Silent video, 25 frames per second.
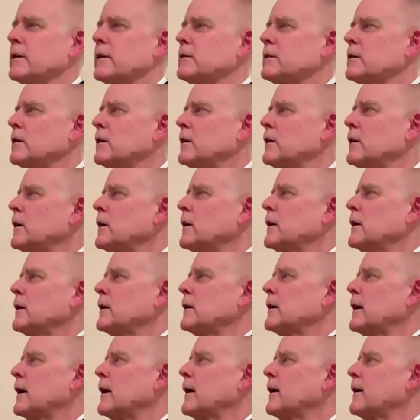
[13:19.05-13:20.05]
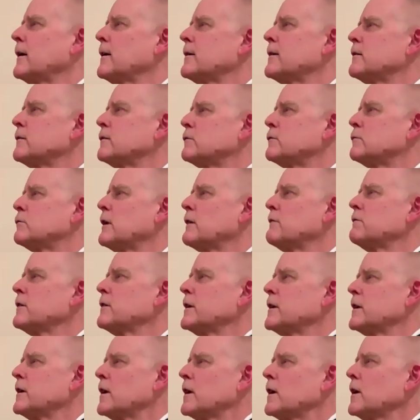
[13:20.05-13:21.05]
And
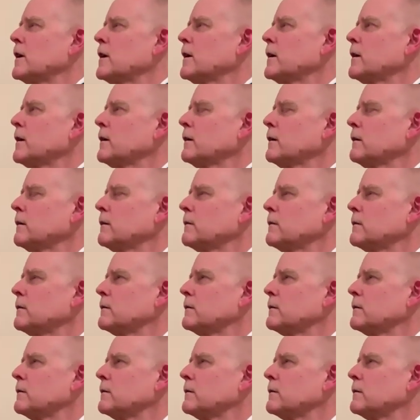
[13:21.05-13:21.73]
Reverend King